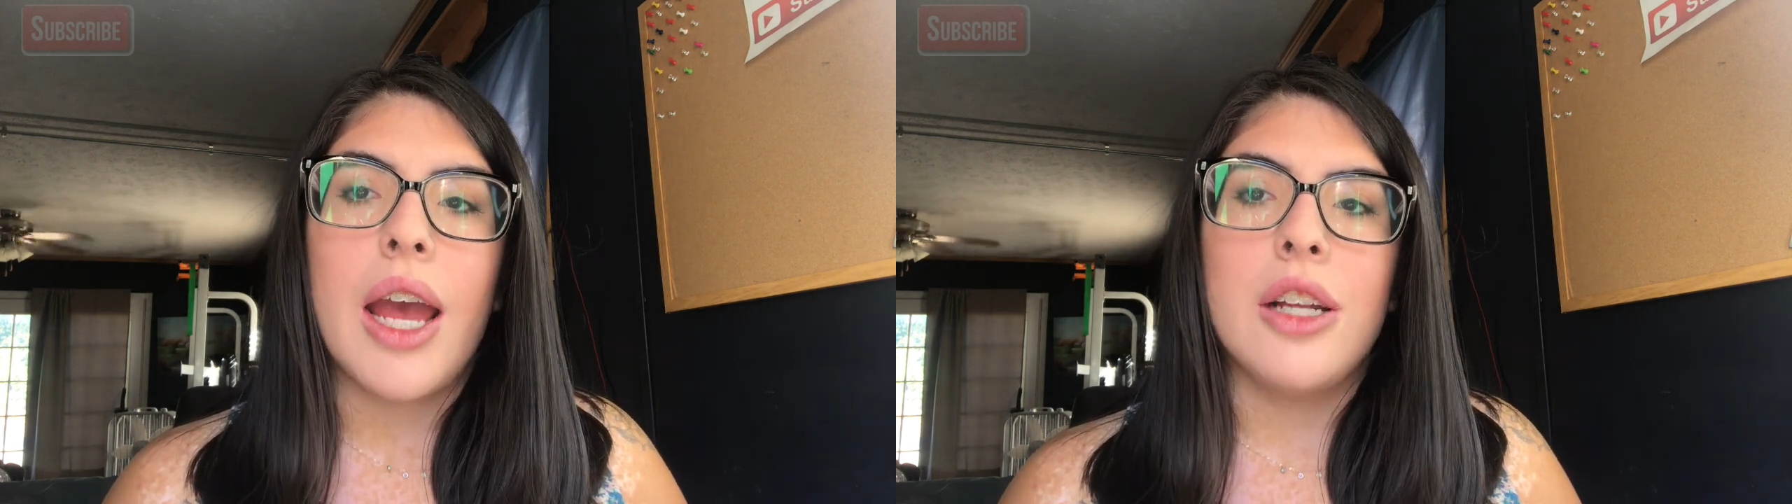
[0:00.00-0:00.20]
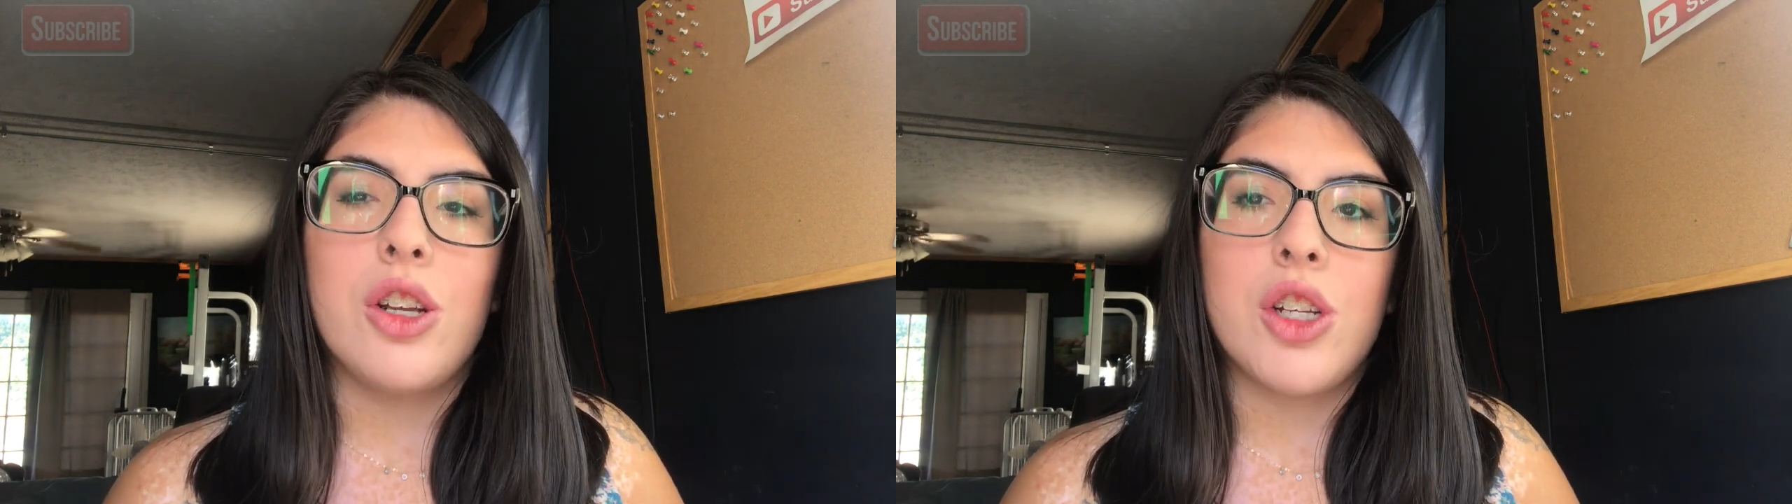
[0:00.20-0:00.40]

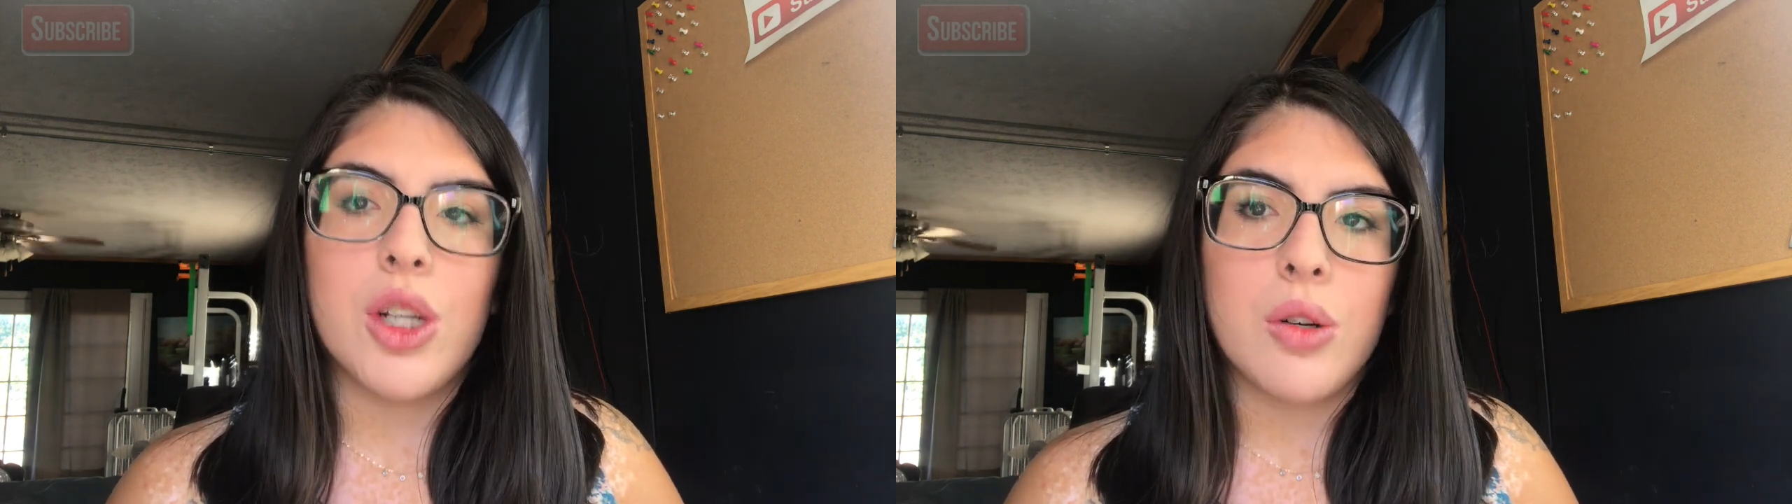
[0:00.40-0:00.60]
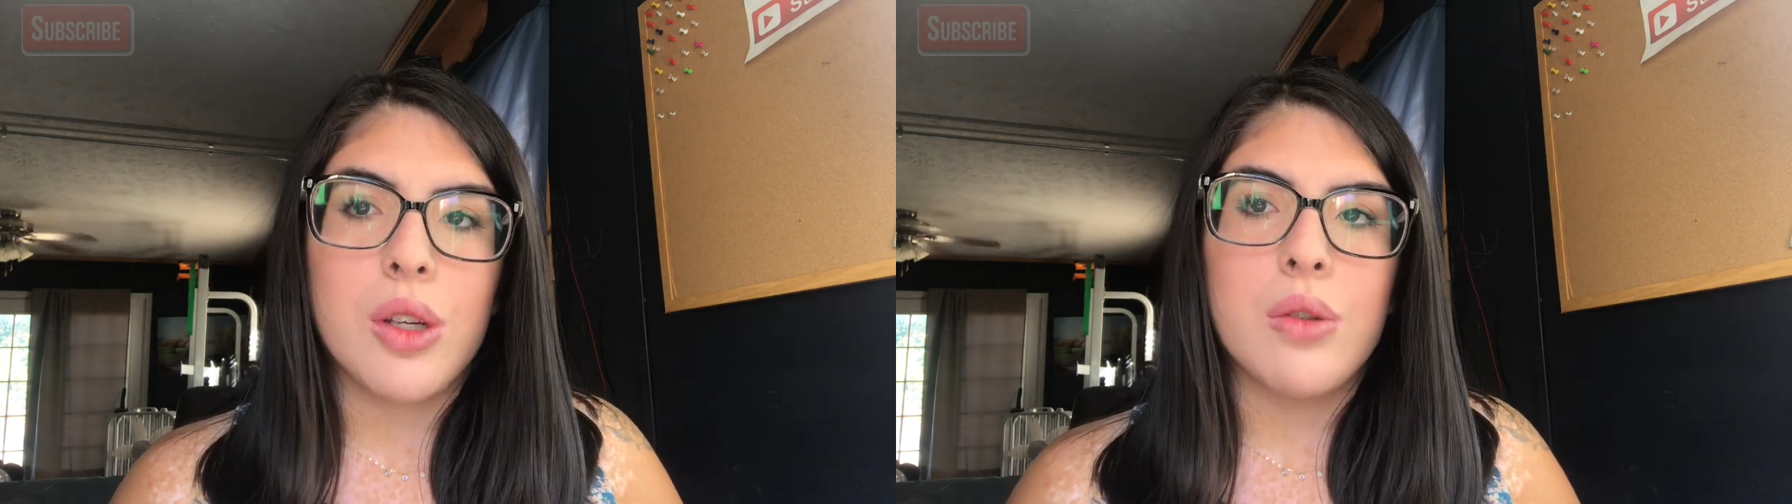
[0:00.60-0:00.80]
and
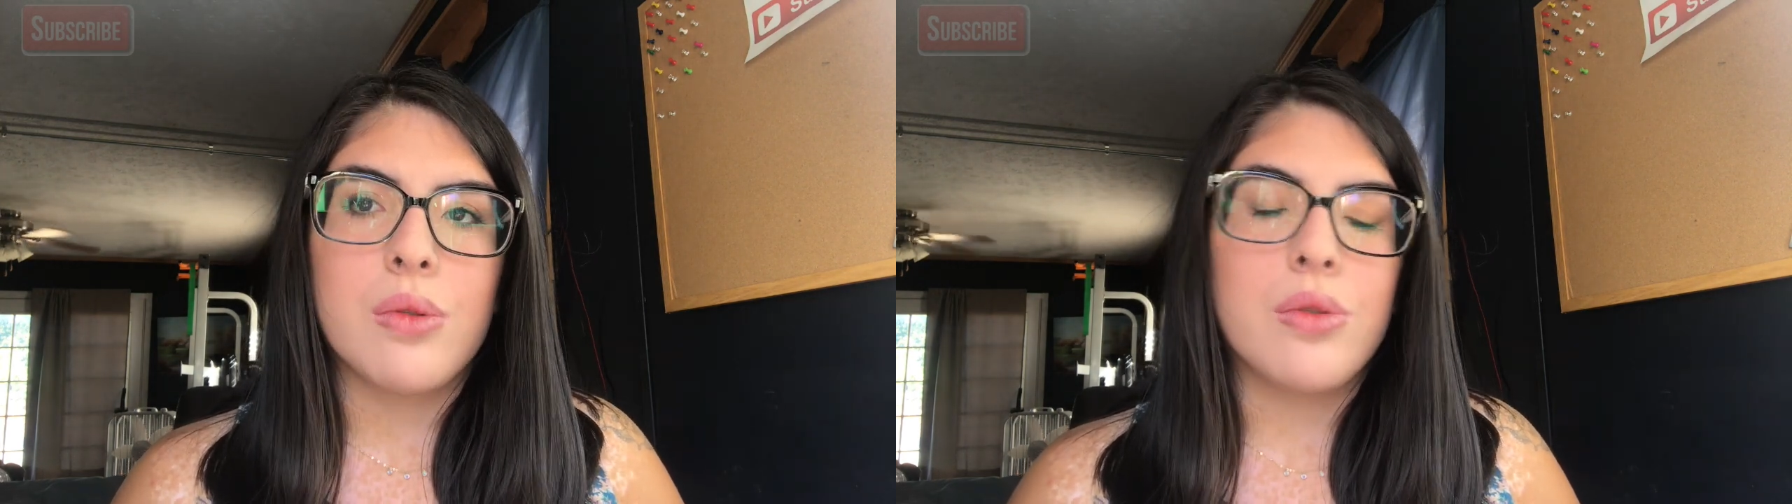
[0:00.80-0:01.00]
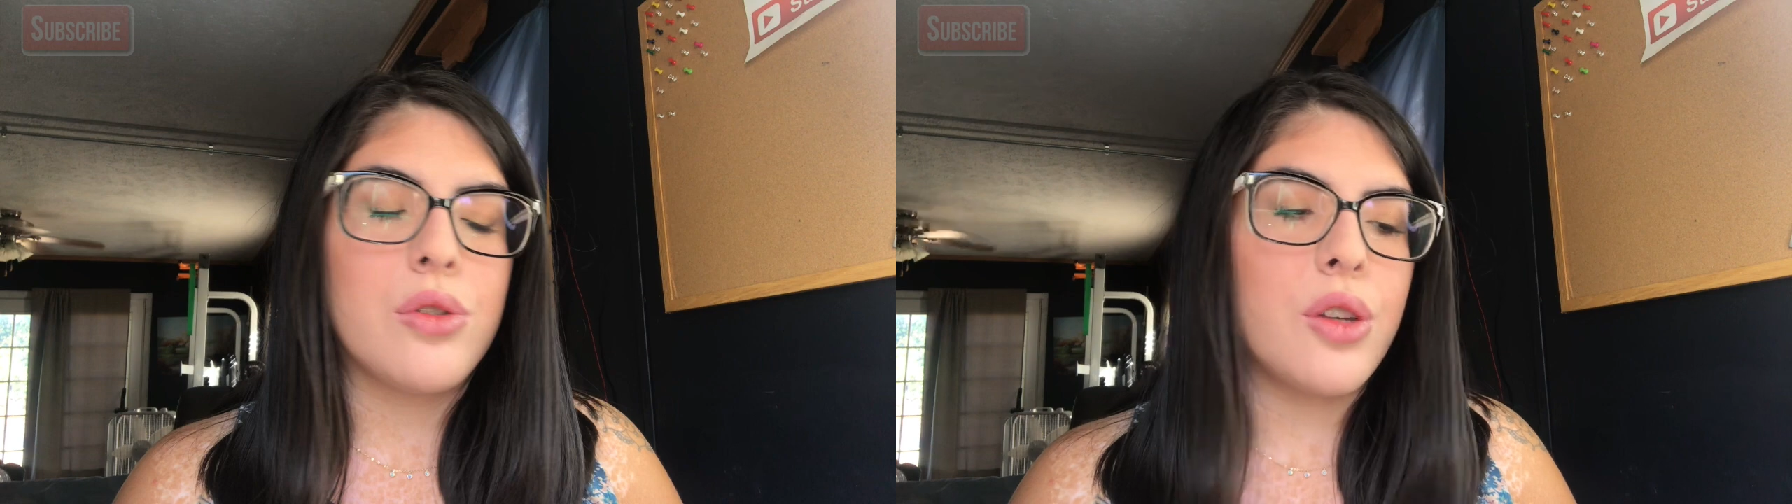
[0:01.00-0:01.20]
show
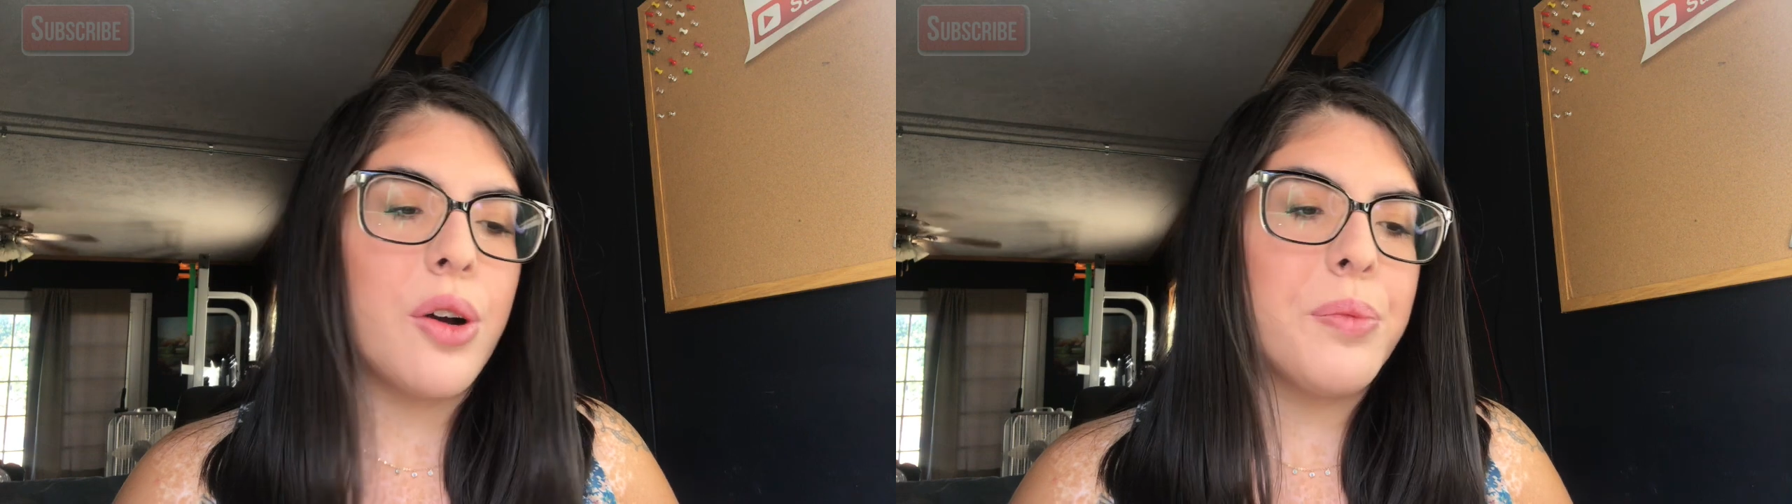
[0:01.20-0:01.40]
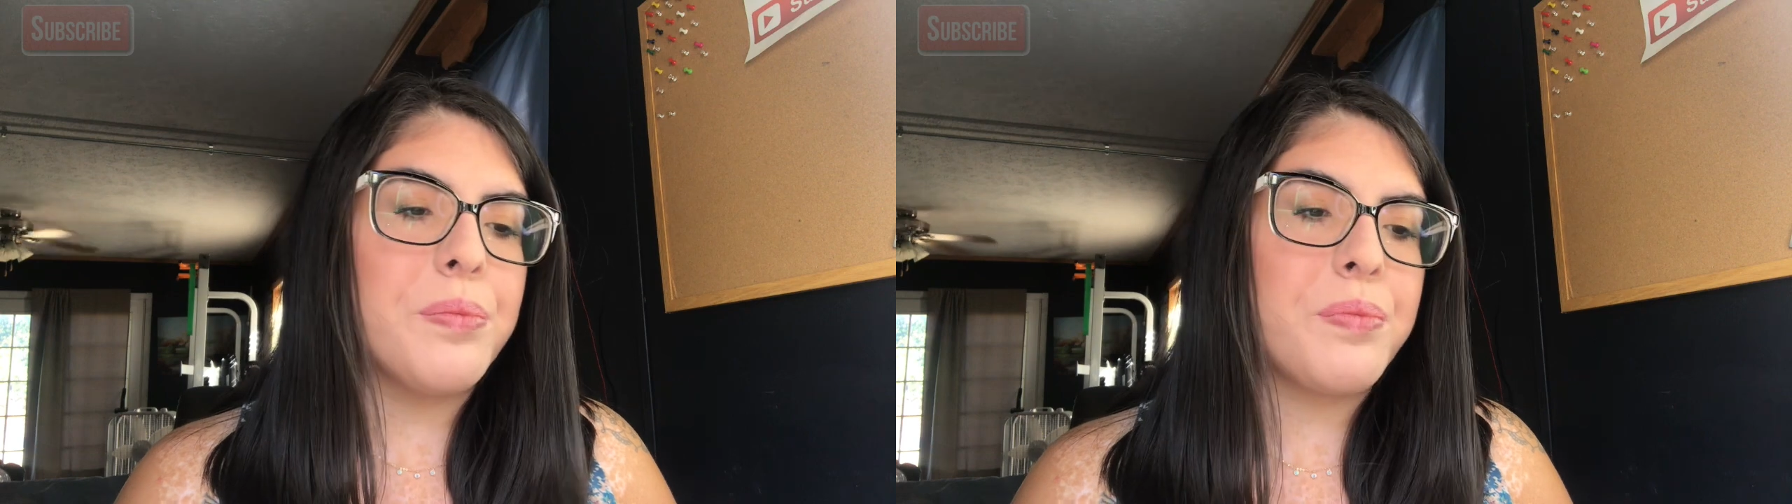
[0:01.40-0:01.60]
you. So